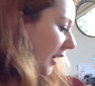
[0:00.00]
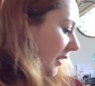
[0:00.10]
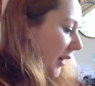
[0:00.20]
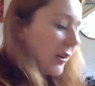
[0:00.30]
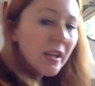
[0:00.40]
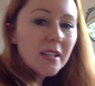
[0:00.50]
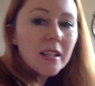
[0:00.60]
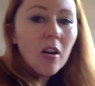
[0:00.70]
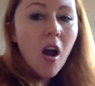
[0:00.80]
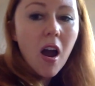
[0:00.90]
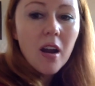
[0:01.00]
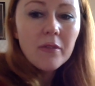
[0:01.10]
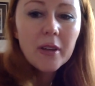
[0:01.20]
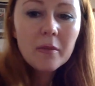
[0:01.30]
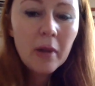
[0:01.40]
Now, it's the
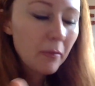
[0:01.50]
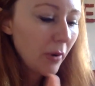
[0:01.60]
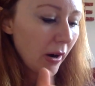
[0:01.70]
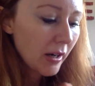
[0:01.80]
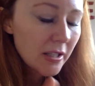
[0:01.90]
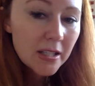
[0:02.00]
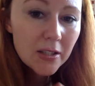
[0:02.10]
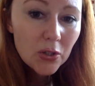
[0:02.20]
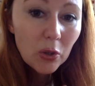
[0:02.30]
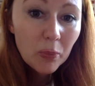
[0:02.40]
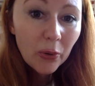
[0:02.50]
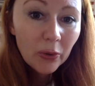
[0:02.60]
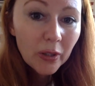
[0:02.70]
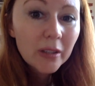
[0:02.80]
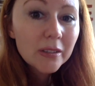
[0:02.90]
carving part, to scoop it
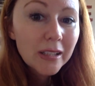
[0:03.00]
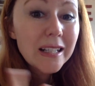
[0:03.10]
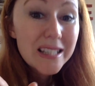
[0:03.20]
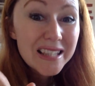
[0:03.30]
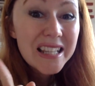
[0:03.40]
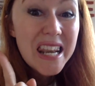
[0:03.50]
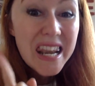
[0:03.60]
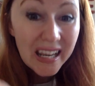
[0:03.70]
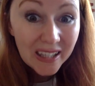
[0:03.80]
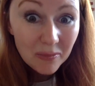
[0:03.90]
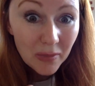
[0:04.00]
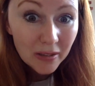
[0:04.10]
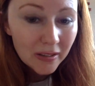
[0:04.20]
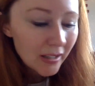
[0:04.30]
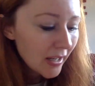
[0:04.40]
all out, that is the
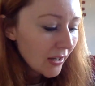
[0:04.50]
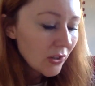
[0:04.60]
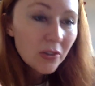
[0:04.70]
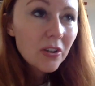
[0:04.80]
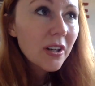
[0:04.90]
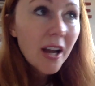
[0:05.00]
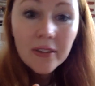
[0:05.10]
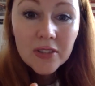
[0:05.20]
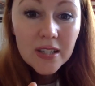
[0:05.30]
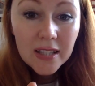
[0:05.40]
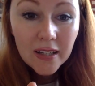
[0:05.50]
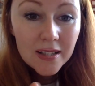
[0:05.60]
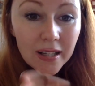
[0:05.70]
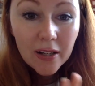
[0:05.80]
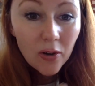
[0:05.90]
nightmare. You're going to have to set aside a